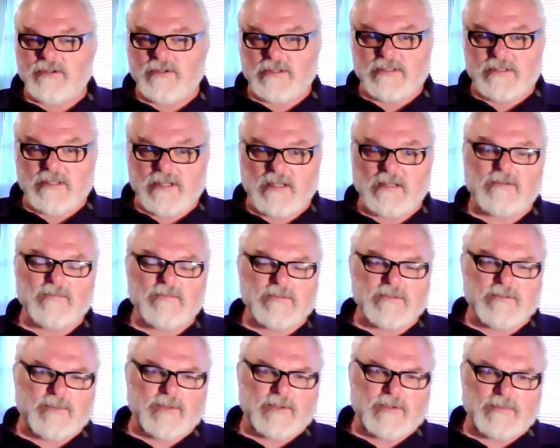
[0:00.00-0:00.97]
you could tell it
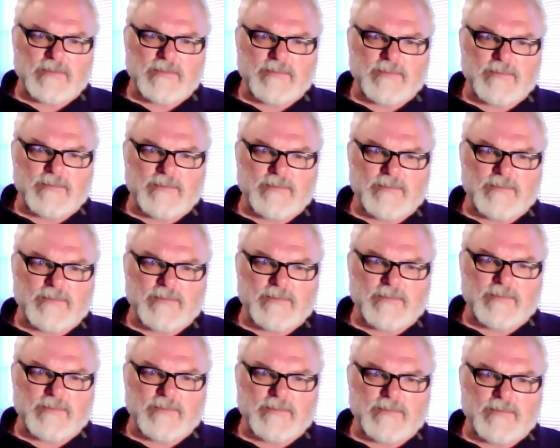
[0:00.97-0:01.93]
was a bulletproof
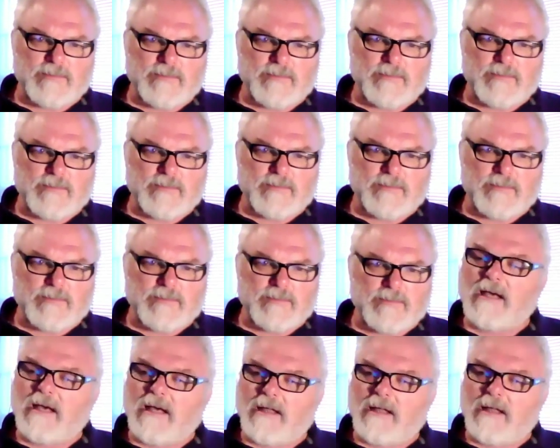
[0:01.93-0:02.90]
vest.
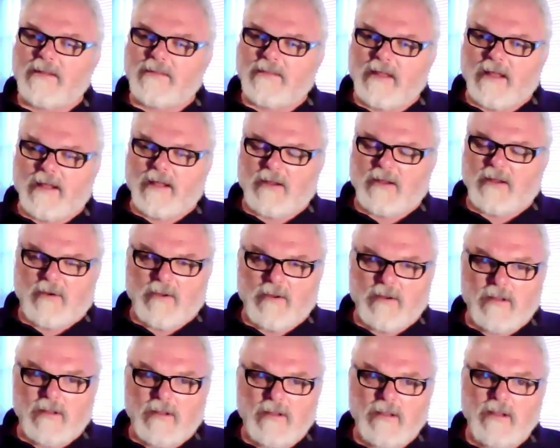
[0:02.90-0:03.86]
He had that on.
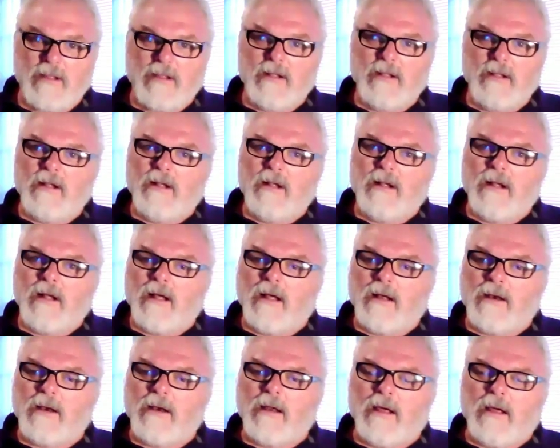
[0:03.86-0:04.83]

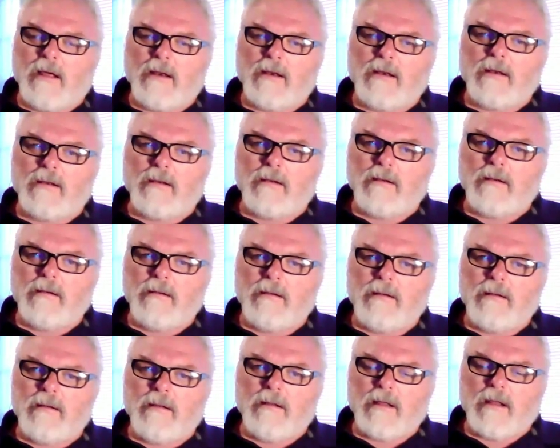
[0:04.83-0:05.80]
And
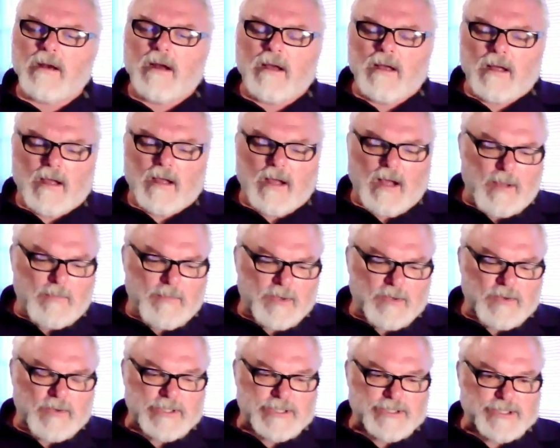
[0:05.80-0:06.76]
I'm
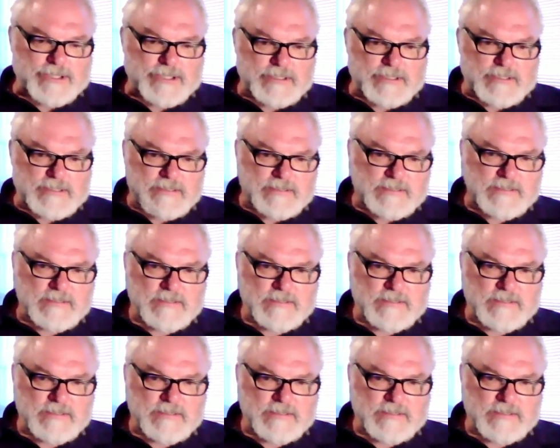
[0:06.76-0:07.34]
a Christian.